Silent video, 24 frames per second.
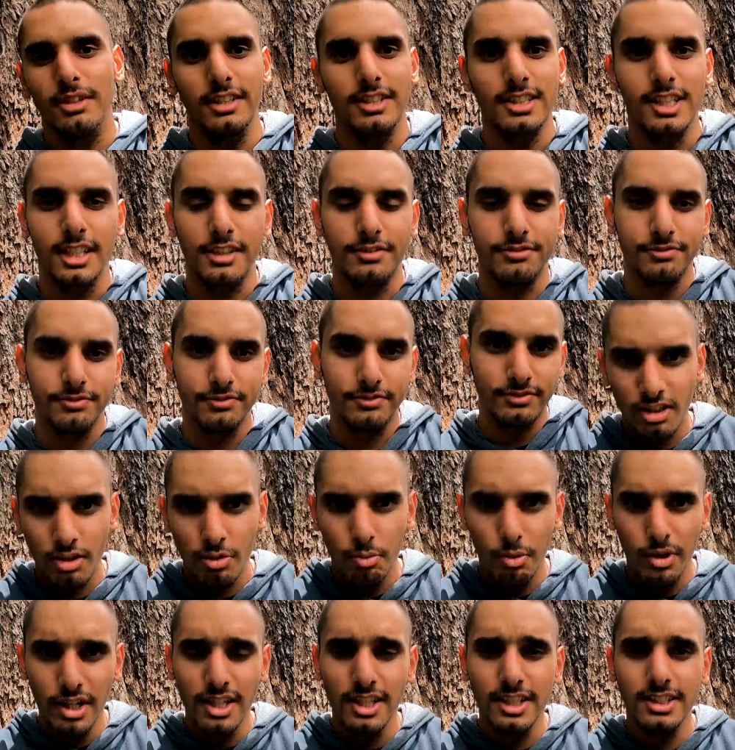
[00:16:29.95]
It's like,
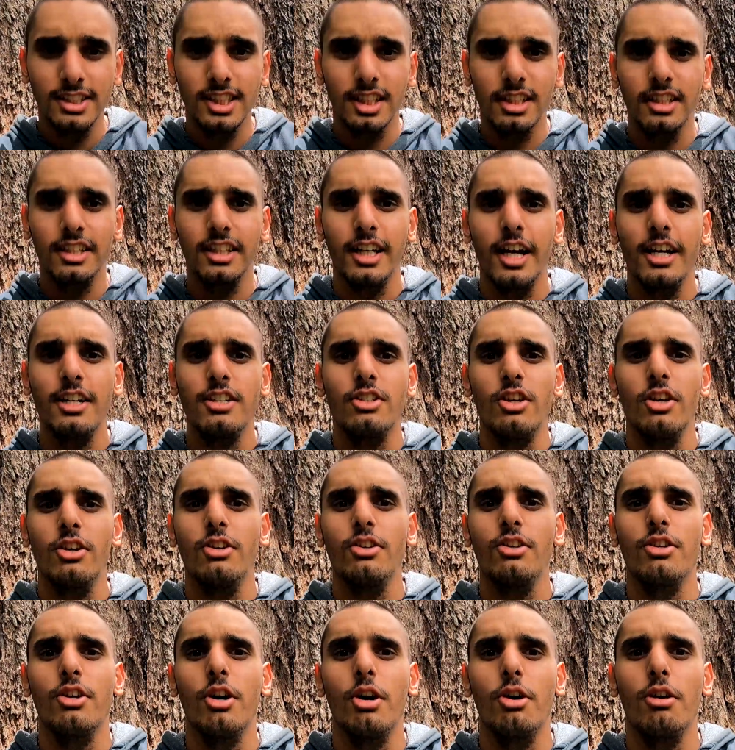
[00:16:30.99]
realistically, I
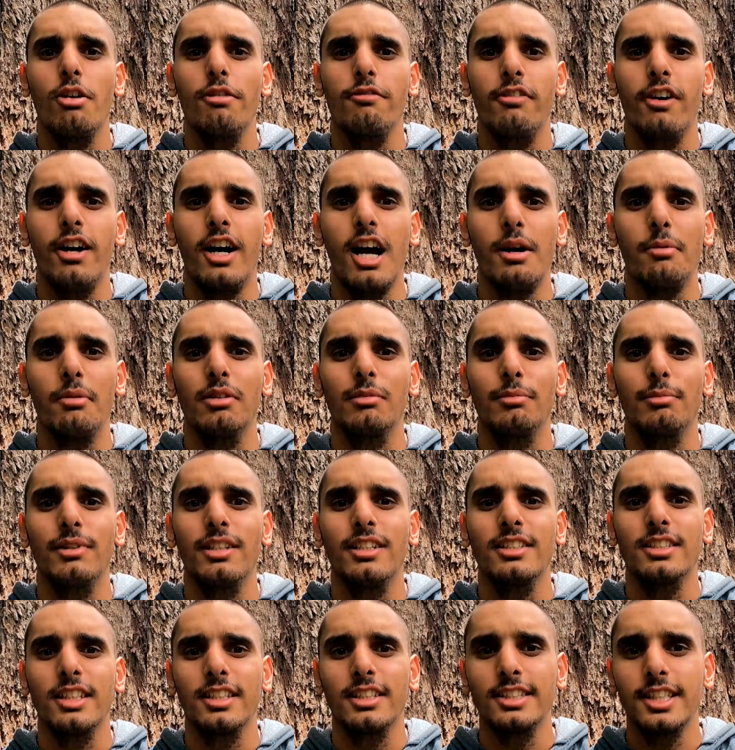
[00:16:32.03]
don't know if I will be
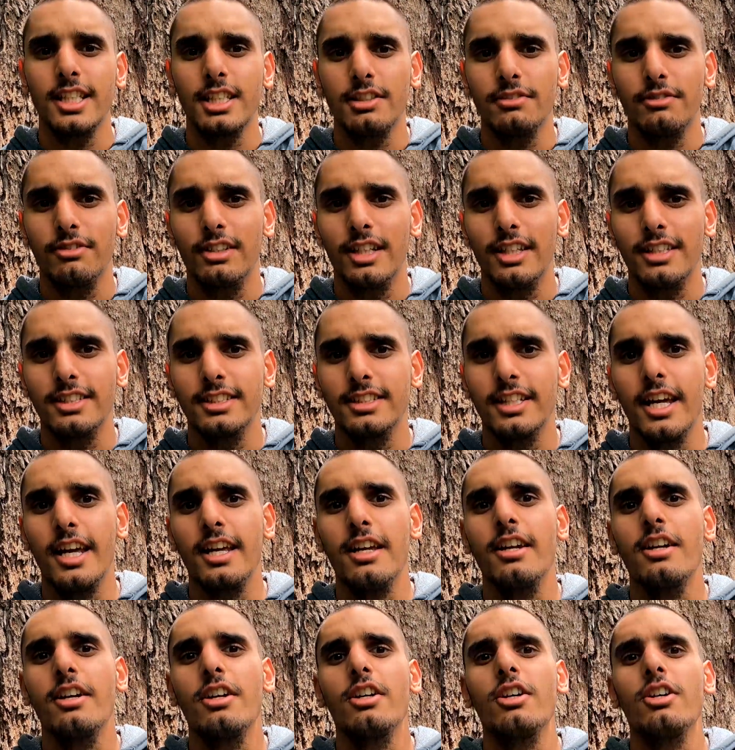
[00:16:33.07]
successful at, say,